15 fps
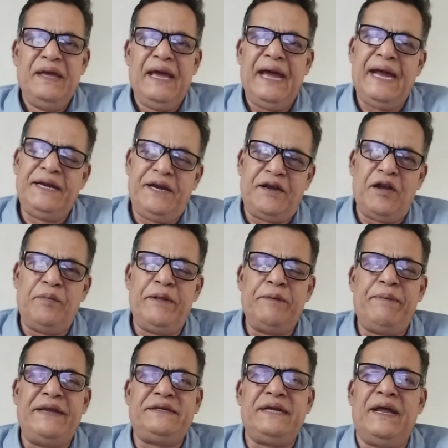And it will be
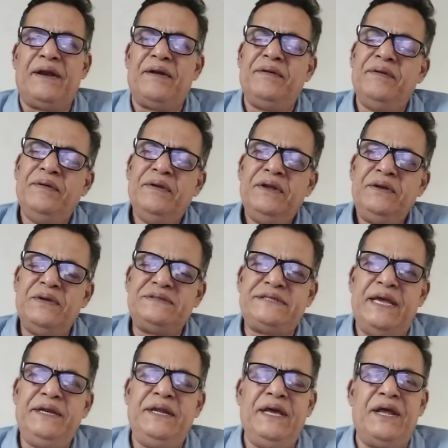better to
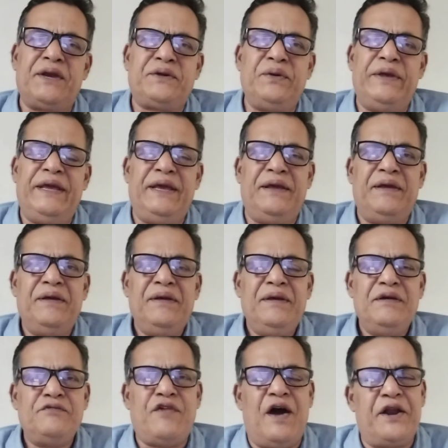send her to a
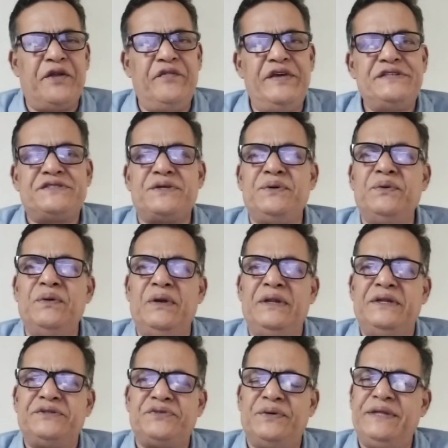faraway
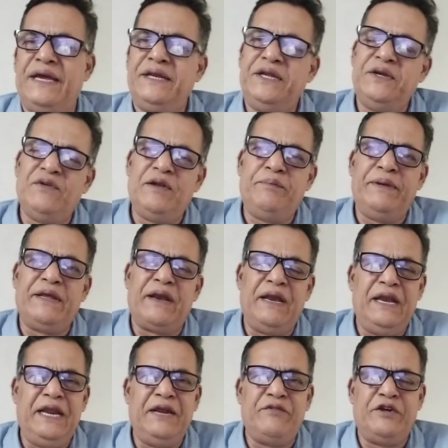school so that you will be
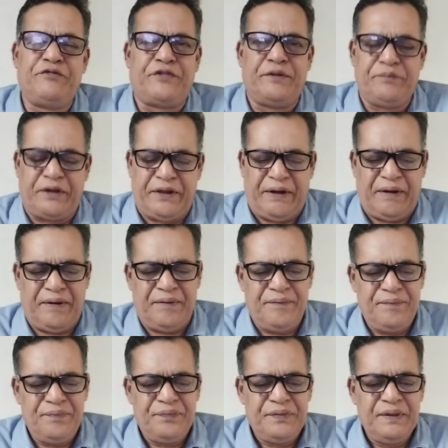relieved from her.
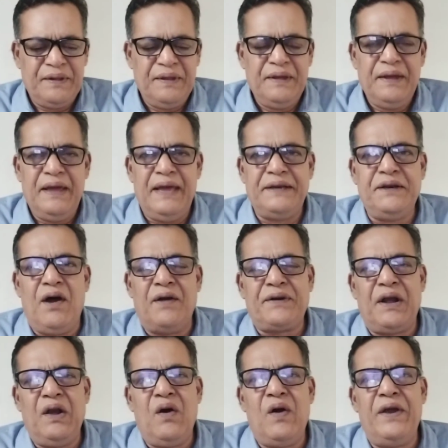And
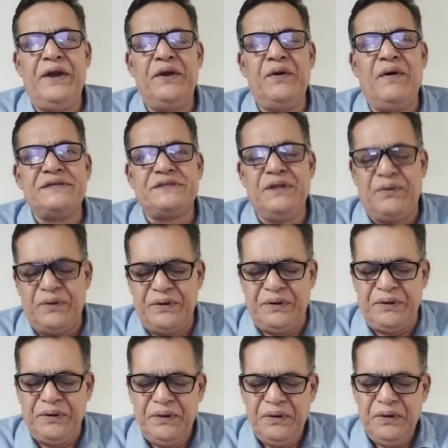Dr. Lloyd was the
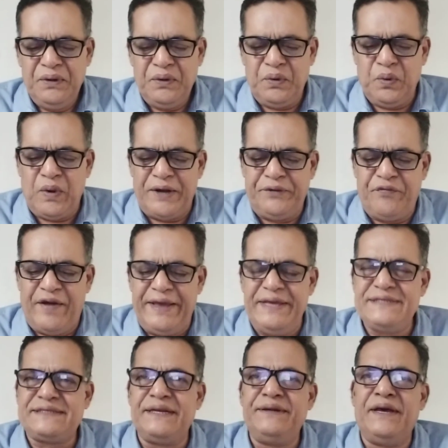one who
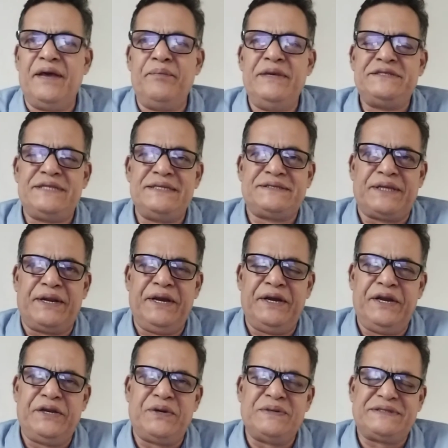advised Mrs.
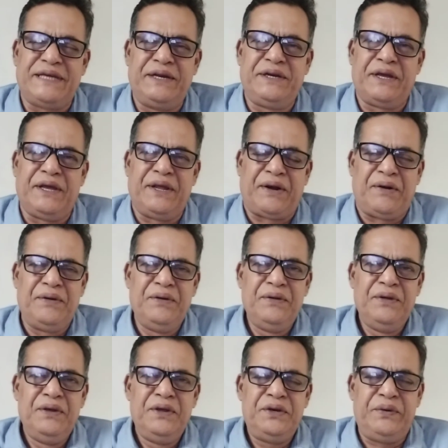Reed to send her
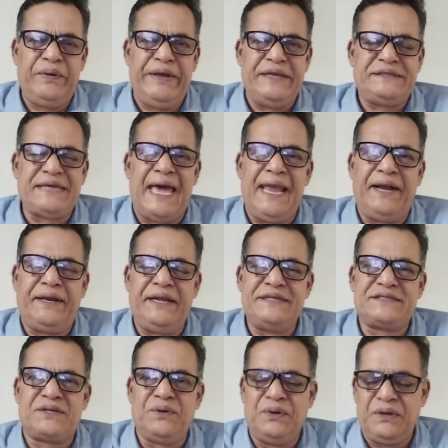to a charity
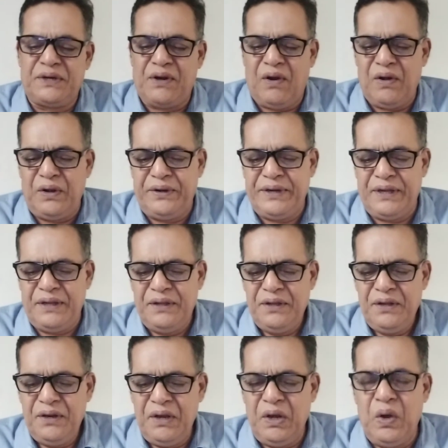school called
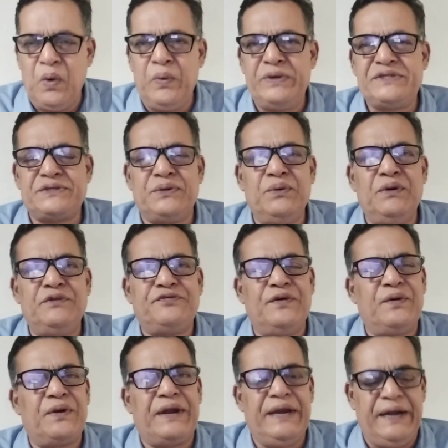Loud School
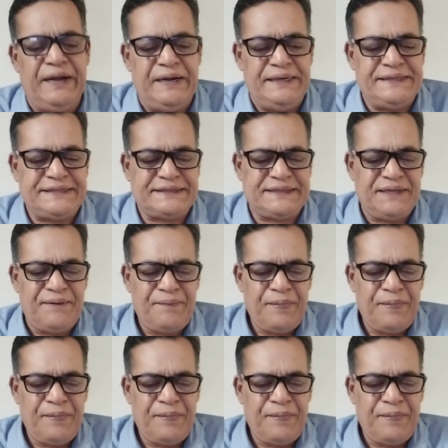for Girls.